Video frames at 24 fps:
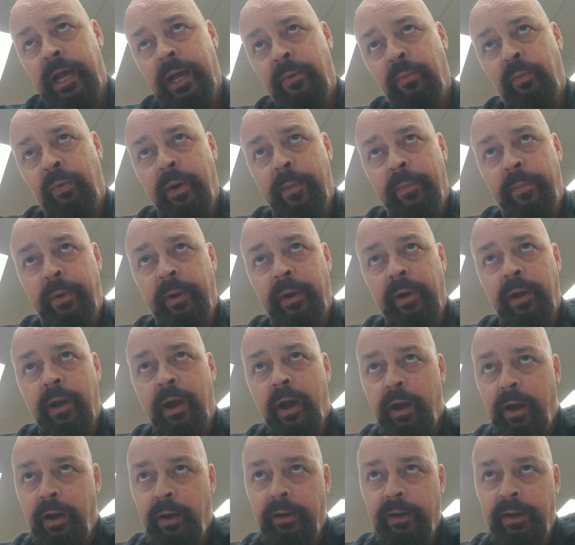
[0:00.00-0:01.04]
Ripper
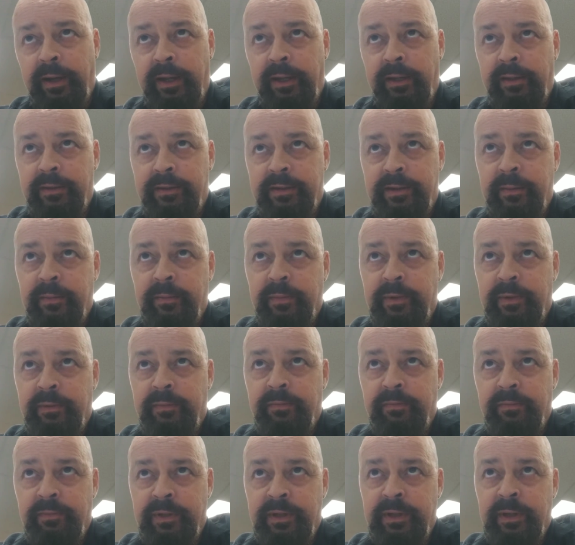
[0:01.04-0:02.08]
called in some
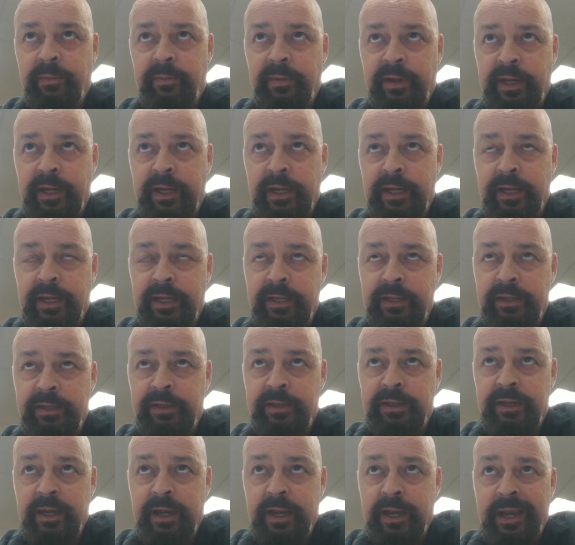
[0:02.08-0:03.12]
of
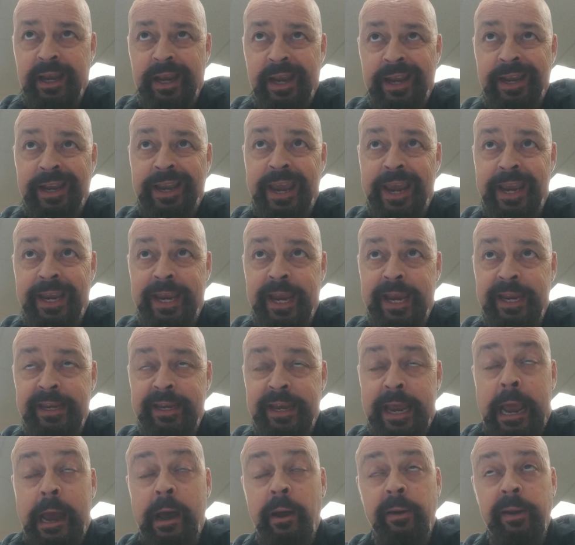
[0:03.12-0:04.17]
his, and KK
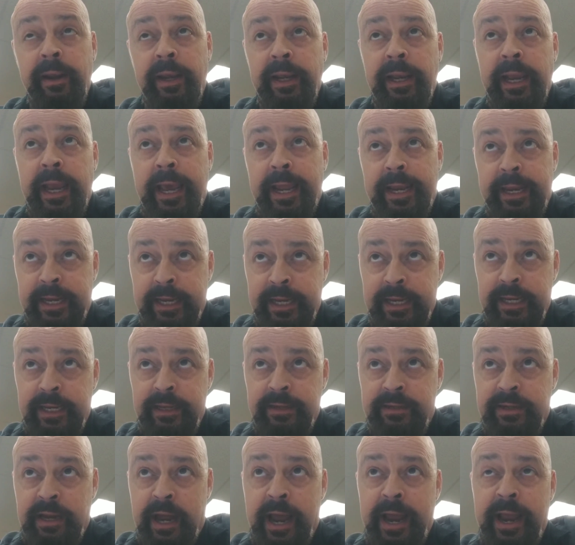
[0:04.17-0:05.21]
Downing had
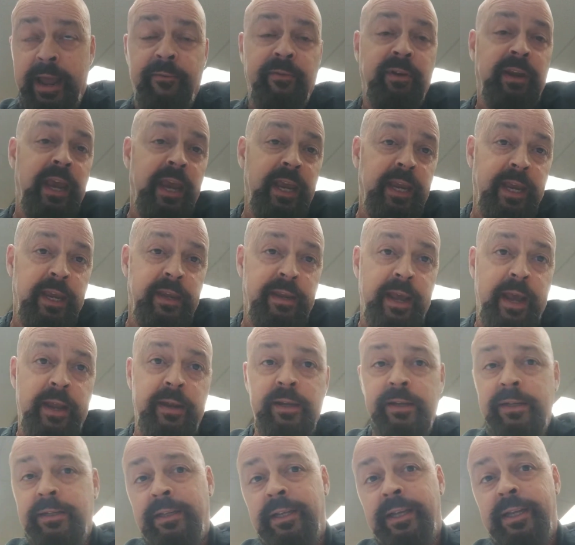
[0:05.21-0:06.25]
his. I have KK
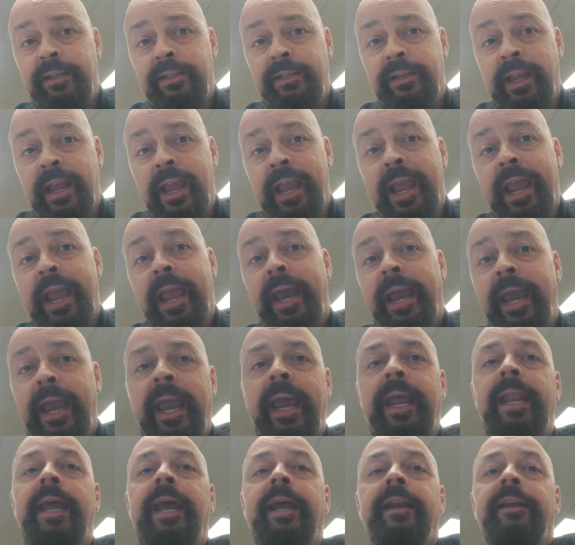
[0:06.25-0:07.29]
Downing's list
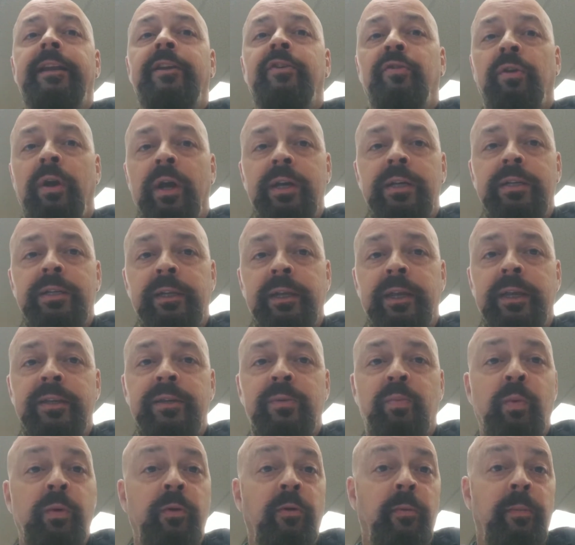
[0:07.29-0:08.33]
and Eddie Trunk's
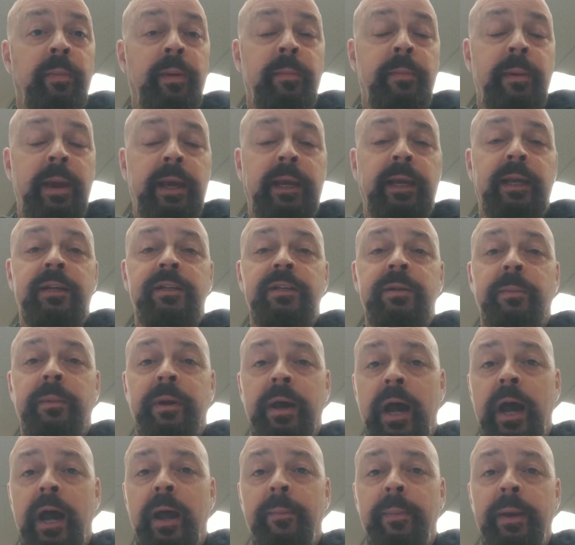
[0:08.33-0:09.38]
list. We will be making some
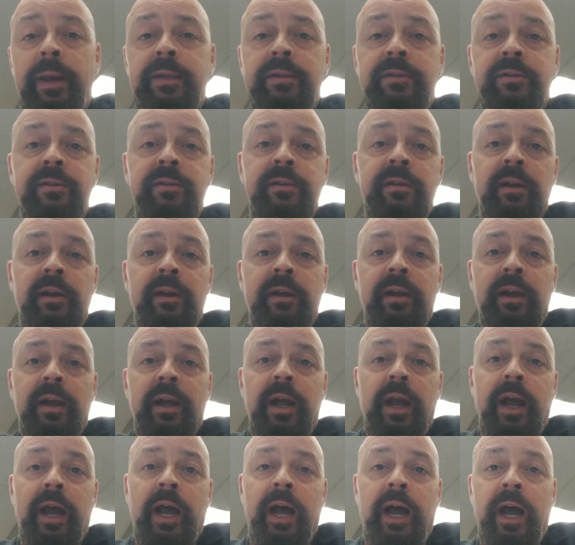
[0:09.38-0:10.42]
comments
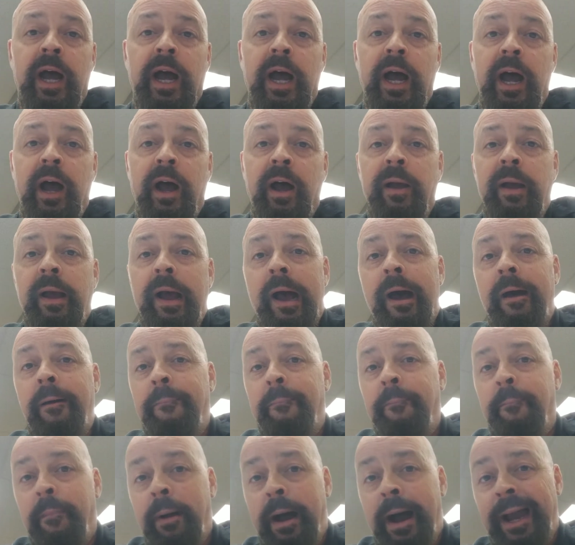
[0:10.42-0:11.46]

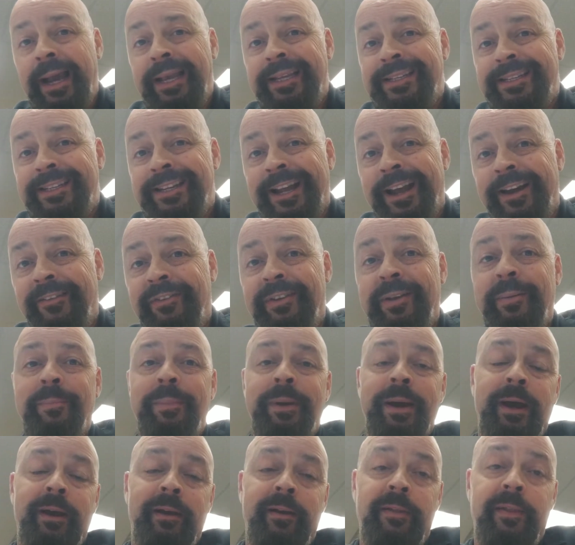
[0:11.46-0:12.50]
on my stuff
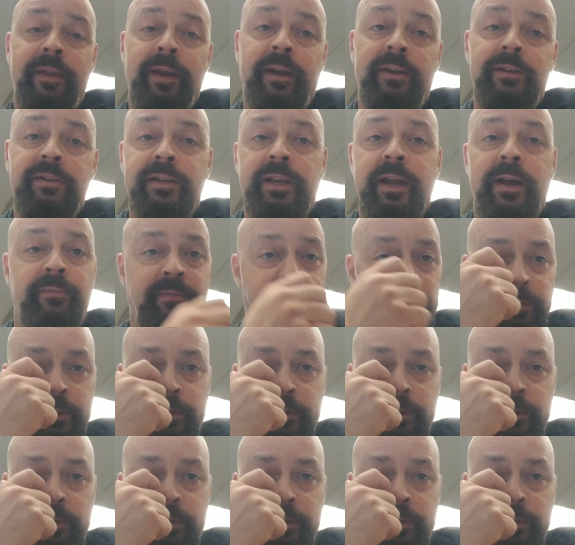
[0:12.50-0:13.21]
compared to their stuff, which